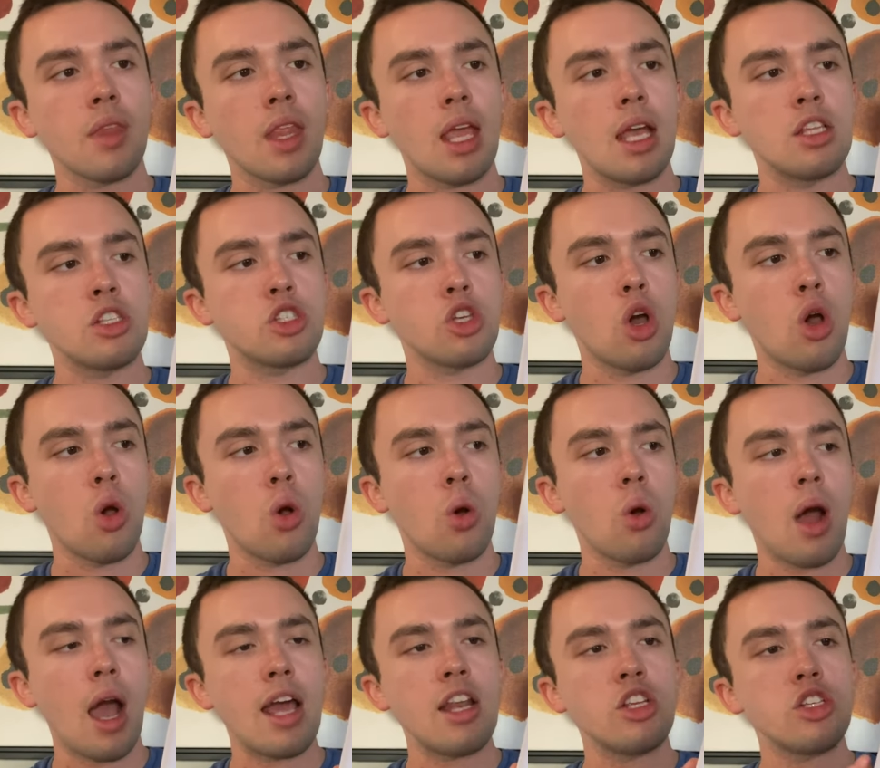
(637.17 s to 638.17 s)
And so
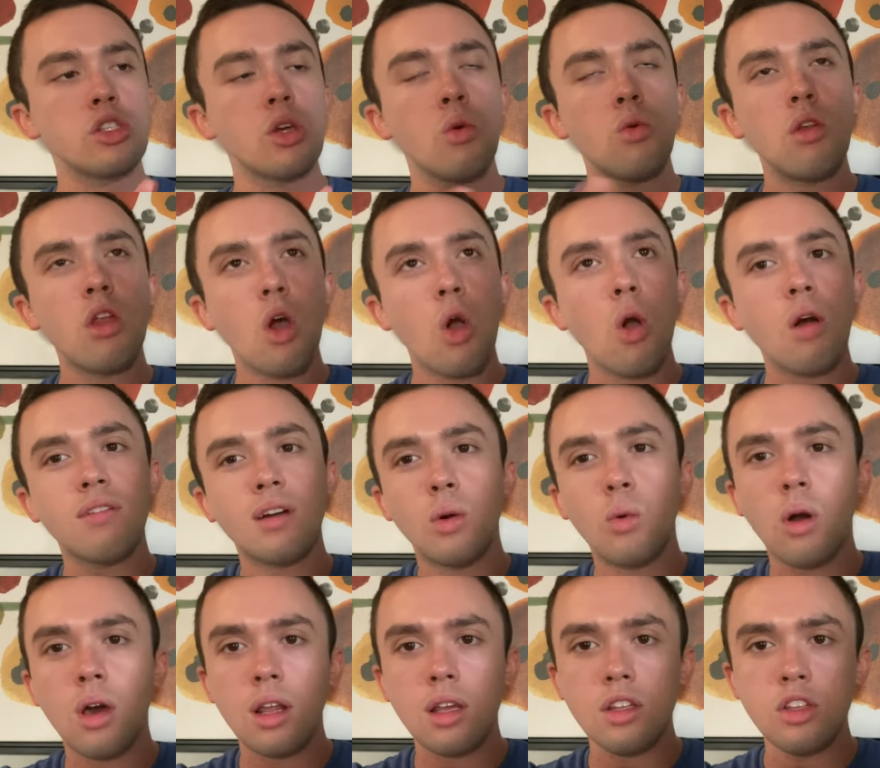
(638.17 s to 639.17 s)
I just don't know if I
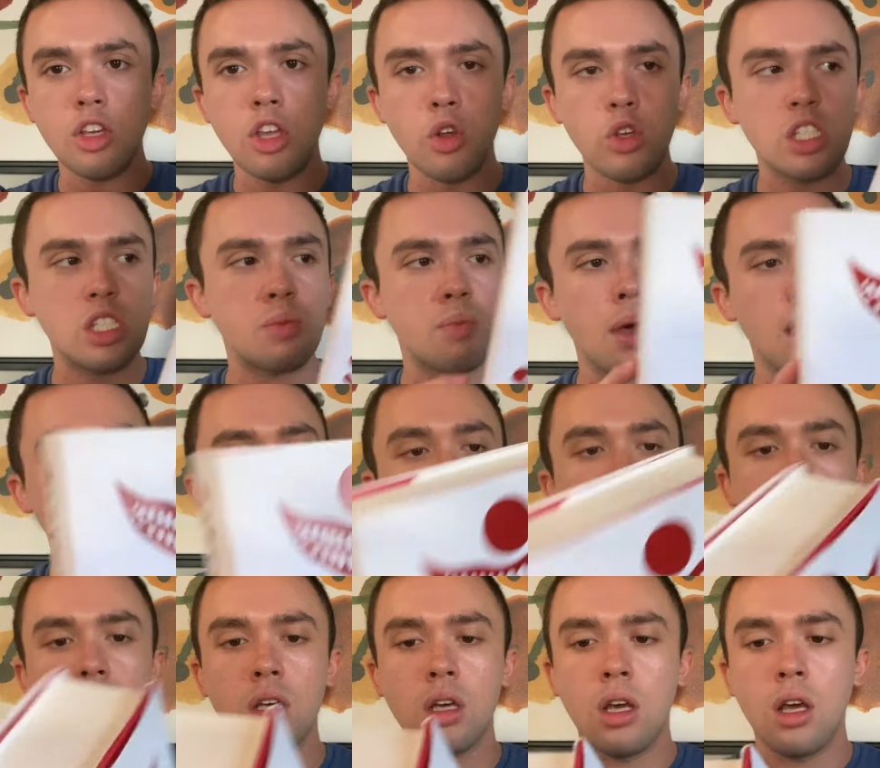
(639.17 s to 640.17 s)
want to, you know, spend